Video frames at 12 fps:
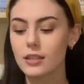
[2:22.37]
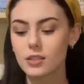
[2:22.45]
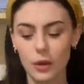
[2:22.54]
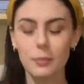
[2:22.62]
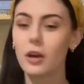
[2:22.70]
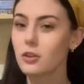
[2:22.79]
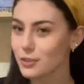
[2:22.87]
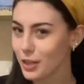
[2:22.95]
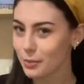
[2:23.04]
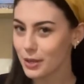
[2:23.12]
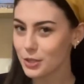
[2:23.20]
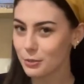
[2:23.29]
so I'm not going to
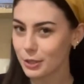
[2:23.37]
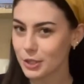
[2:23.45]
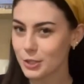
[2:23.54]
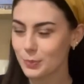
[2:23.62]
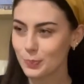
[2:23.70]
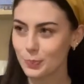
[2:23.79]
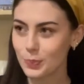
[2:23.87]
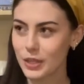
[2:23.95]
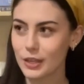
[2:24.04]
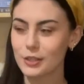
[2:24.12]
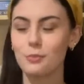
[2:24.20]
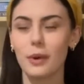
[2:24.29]
talk about it too much
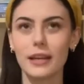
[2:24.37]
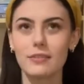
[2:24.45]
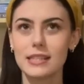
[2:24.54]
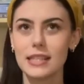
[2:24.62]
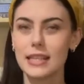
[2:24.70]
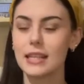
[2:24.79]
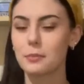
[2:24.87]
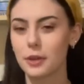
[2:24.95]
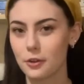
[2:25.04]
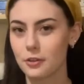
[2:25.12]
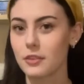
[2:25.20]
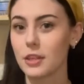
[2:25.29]
because you might have seen in
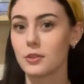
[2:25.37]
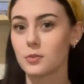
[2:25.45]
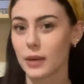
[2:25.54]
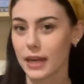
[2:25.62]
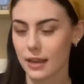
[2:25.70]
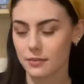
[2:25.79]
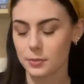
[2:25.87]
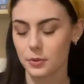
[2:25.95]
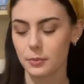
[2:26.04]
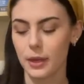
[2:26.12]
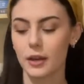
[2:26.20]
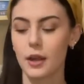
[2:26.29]
my other videos when I have
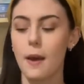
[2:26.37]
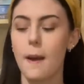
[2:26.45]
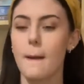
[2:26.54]
spoken about it.